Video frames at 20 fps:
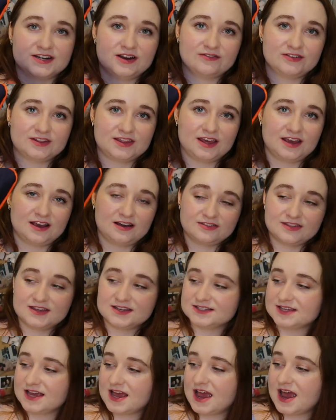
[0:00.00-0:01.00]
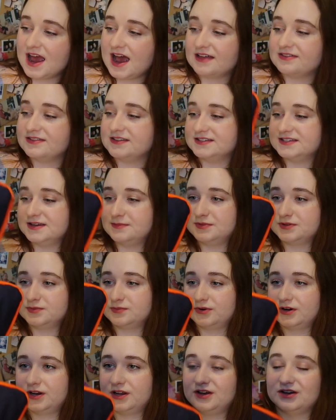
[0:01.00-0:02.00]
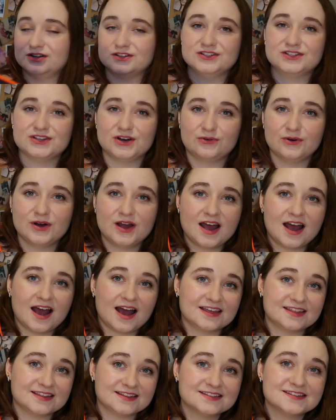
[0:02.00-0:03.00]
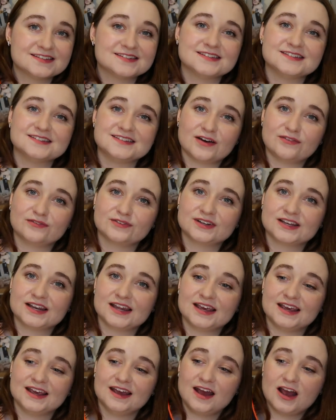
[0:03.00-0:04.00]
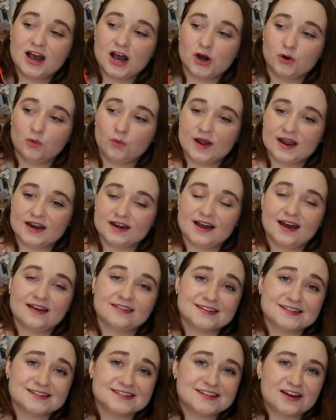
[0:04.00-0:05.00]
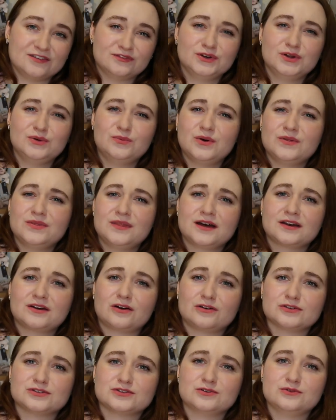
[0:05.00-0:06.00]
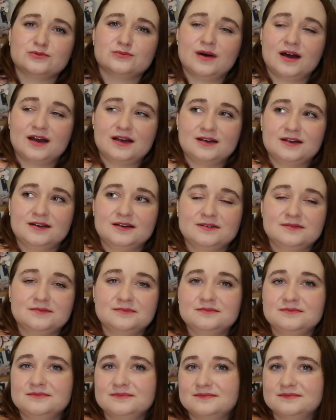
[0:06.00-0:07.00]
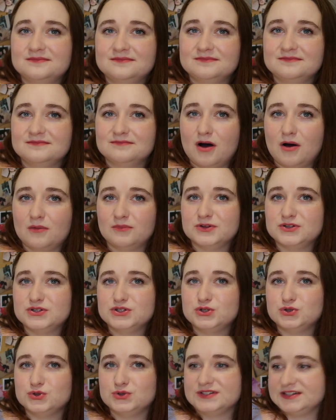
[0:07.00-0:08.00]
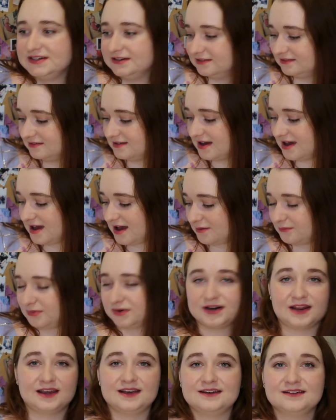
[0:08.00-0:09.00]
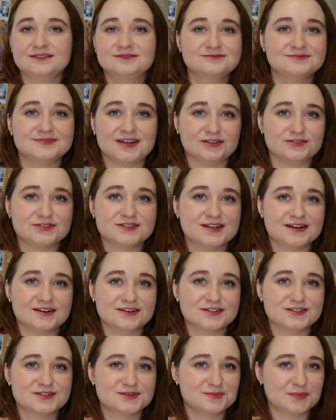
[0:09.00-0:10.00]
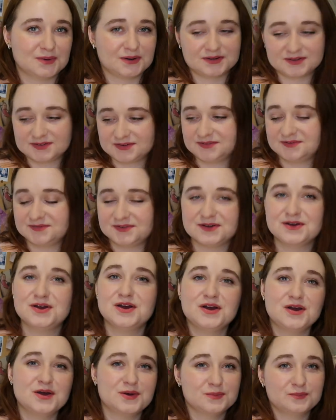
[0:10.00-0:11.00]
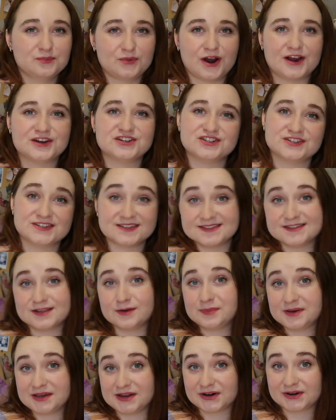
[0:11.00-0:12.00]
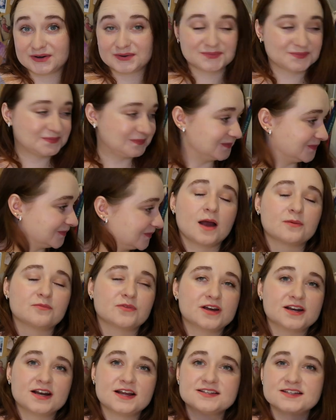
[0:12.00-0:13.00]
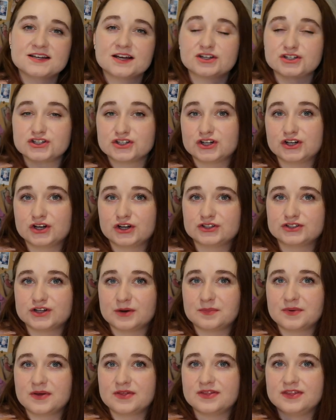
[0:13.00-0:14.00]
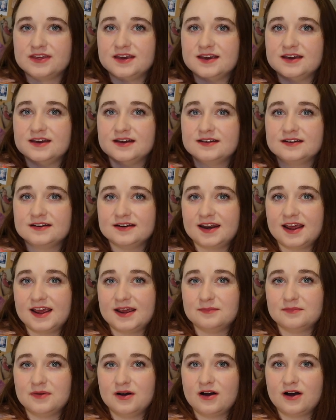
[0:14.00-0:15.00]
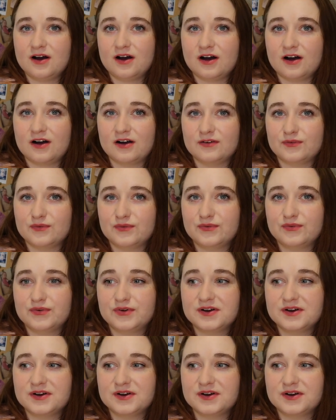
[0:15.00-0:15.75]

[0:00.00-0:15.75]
and everything on this. And the zip is pretty good. So I think this is definitely a win. And this is definitely one that also my mom wants to steal and put like downstairs, but Precious is up here. I'm realizing I should have looked up the name of